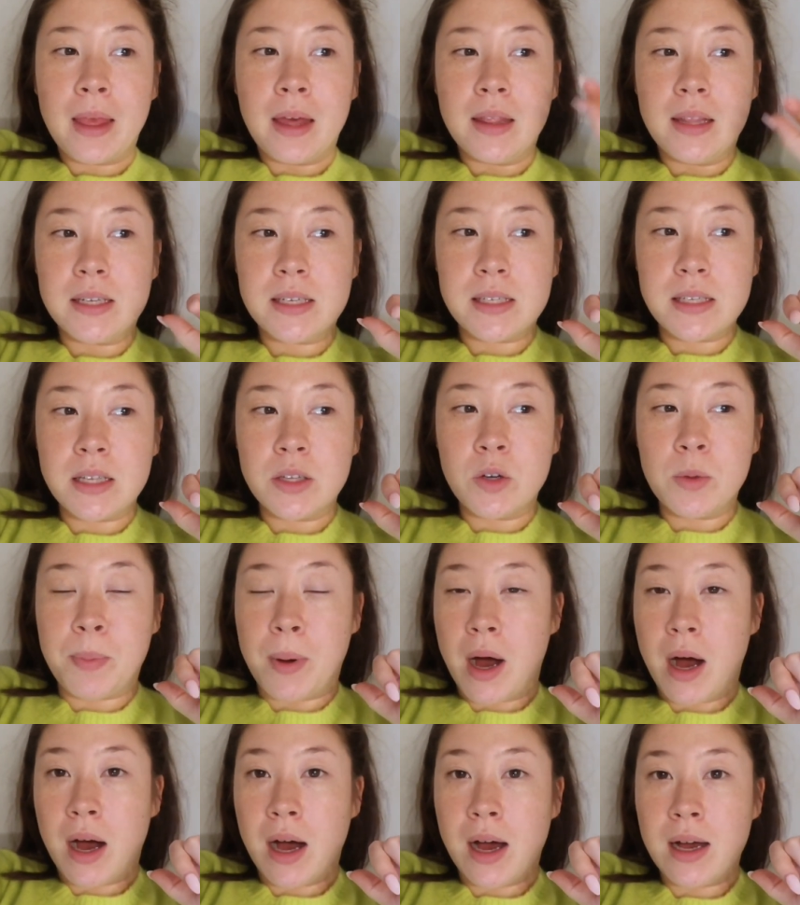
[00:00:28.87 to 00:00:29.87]
this is a little
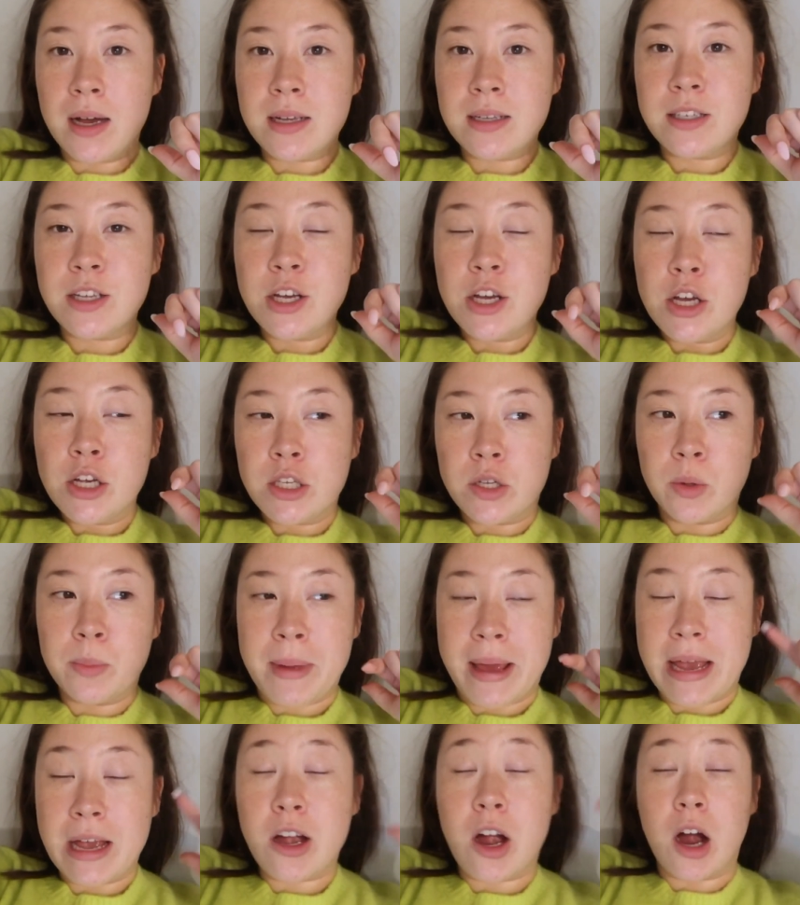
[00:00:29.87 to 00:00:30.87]
pause. So we're
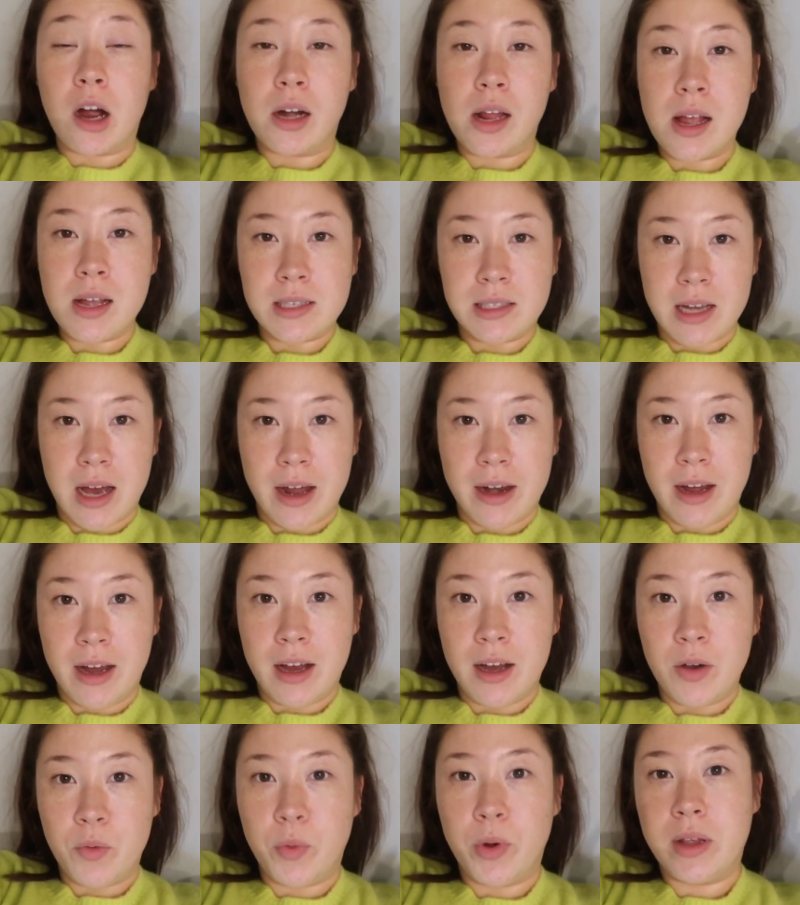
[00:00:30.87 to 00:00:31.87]
making carne
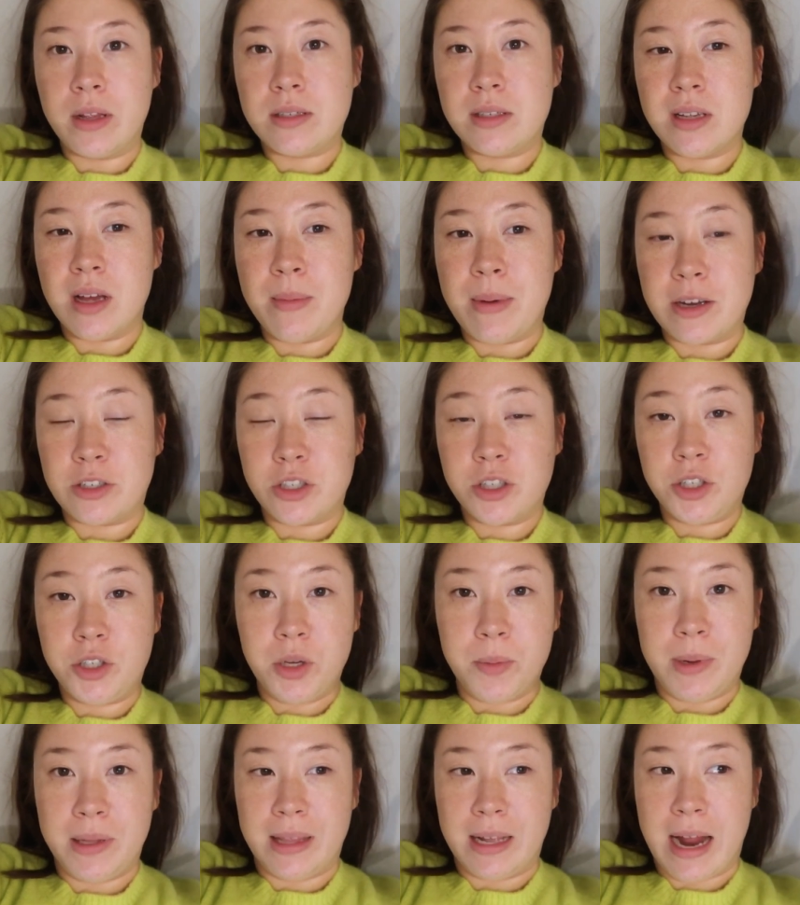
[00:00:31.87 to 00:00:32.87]
asada with some extra
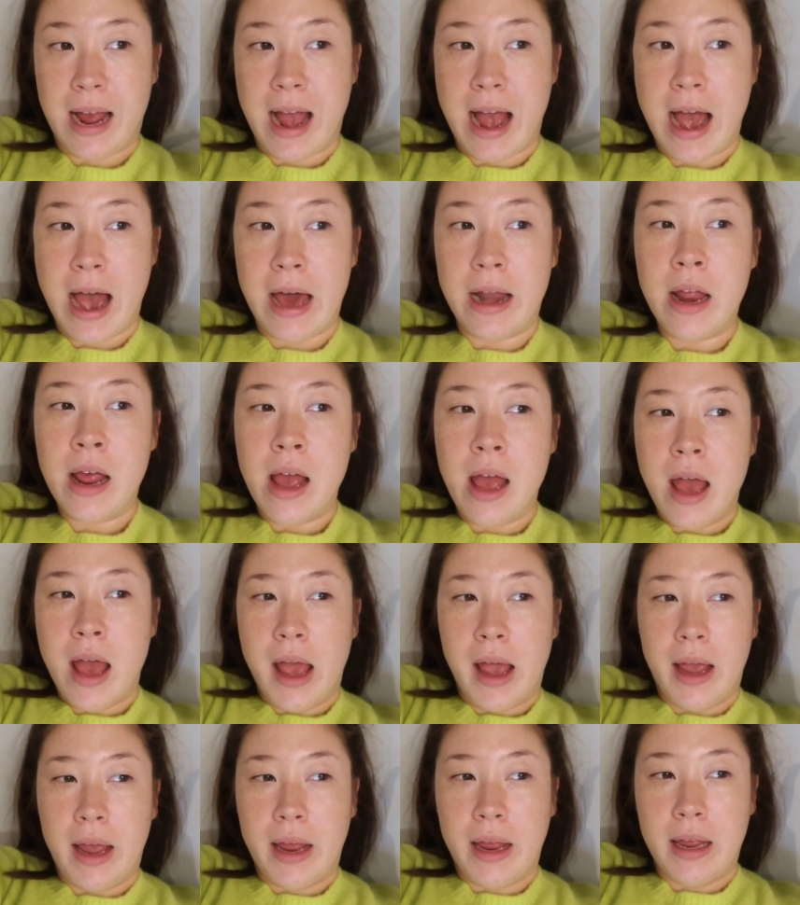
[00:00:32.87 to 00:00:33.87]
stew meat that I had,
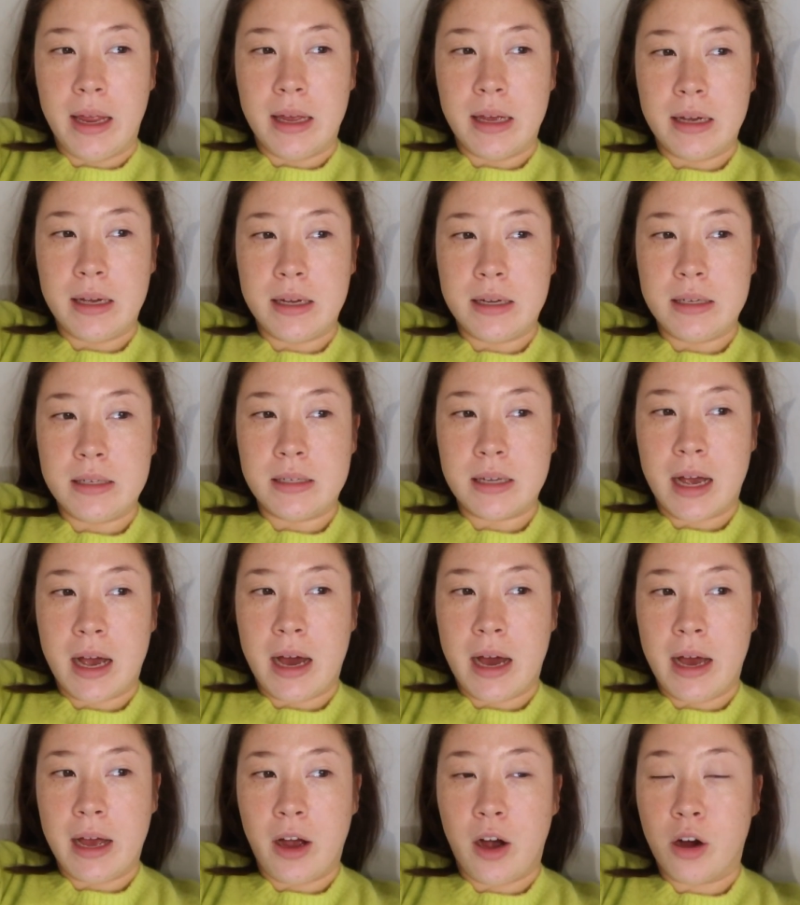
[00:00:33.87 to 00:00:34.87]
and
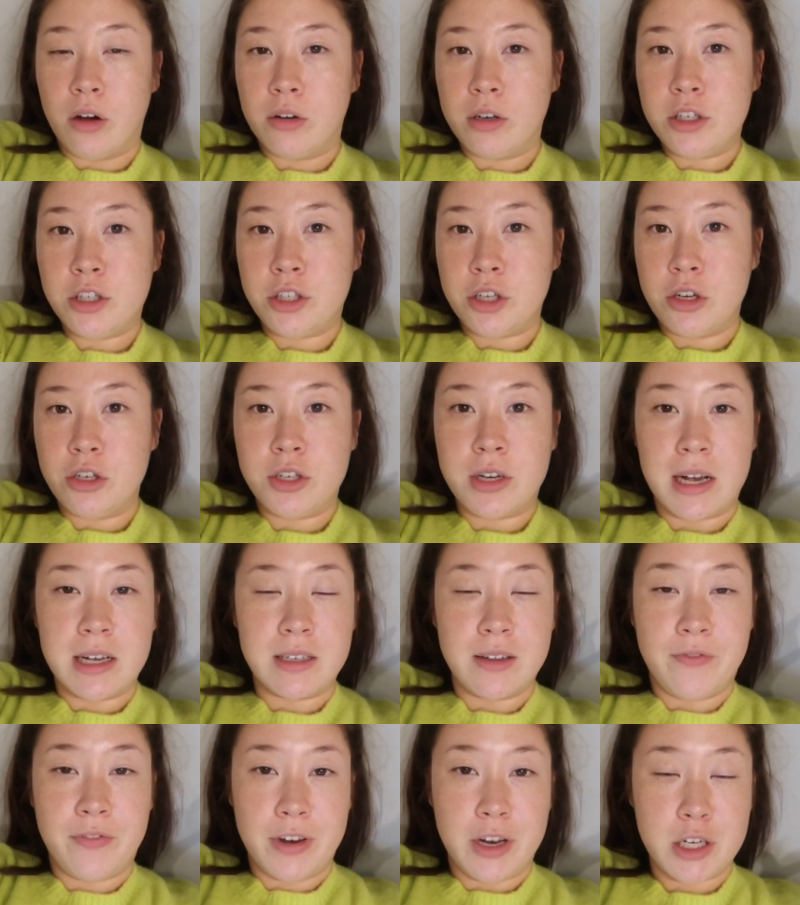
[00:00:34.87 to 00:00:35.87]
I already showed you guys
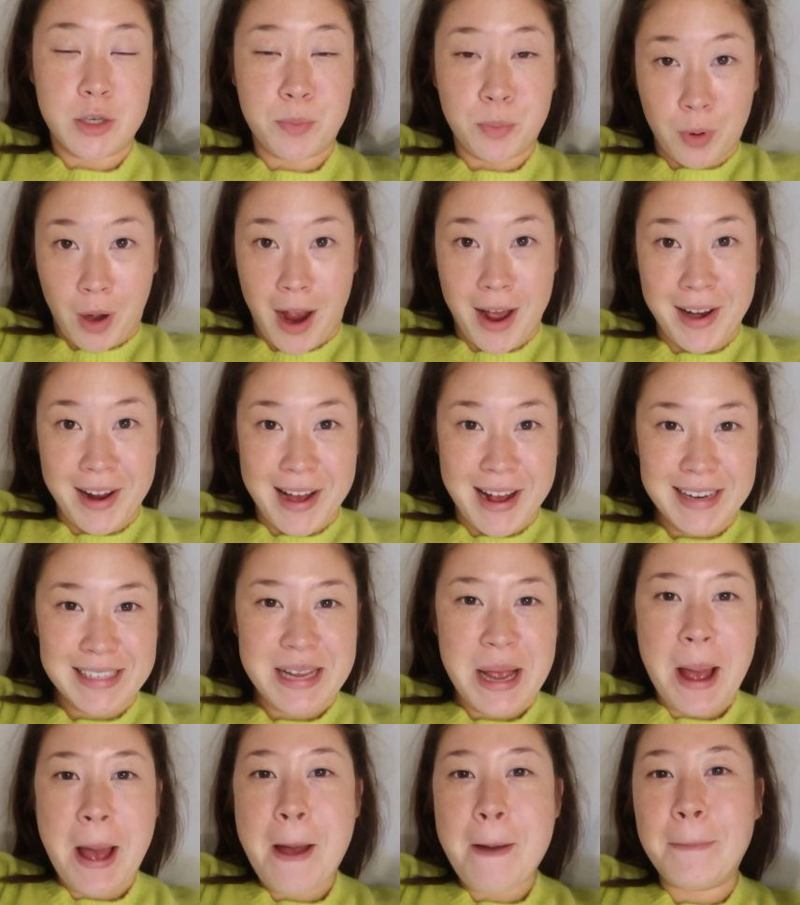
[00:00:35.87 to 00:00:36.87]
the finished product,
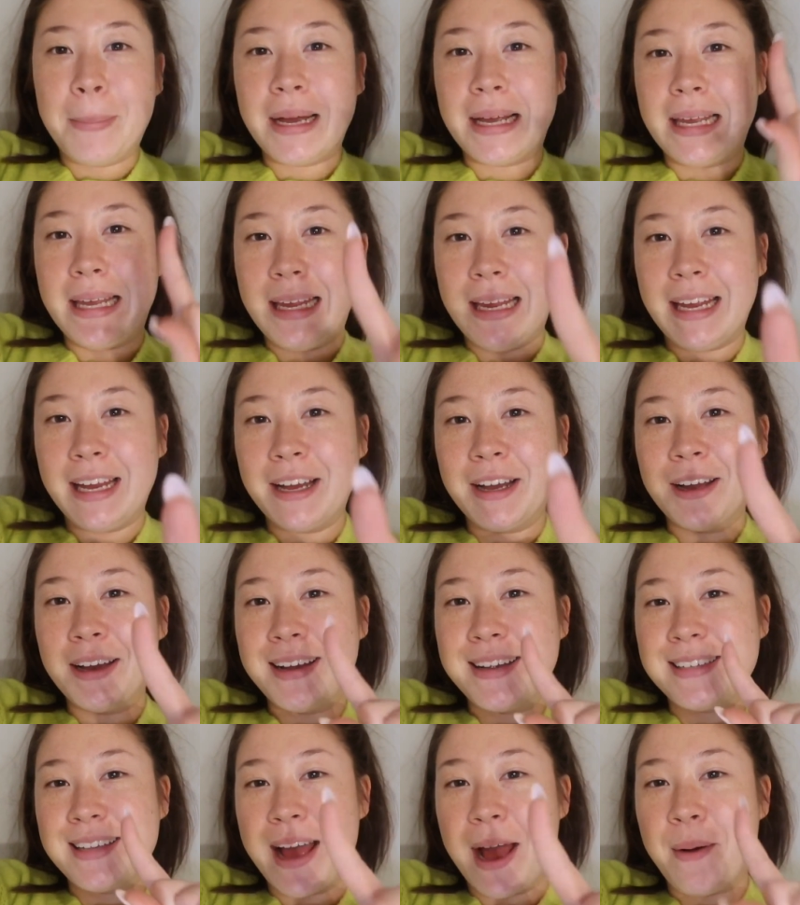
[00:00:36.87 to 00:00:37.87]
but here
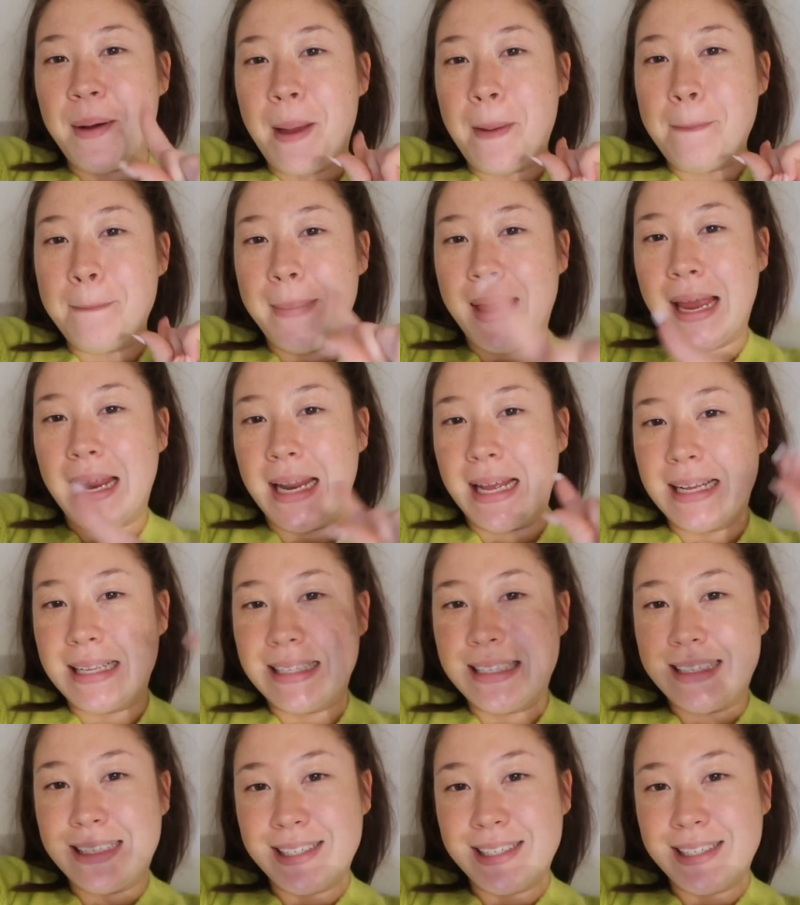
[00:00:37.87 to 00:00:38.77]
is how I made it.